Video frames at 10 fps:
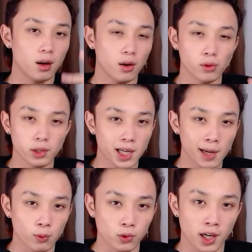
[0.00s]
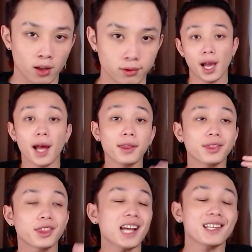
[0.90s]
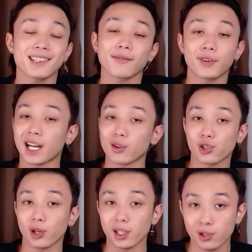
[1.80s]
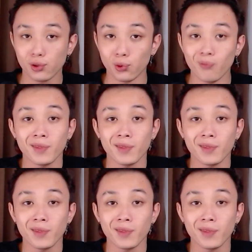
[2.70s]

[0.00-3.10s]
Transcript: only time will tell. And that's it for Counter-Strike 2.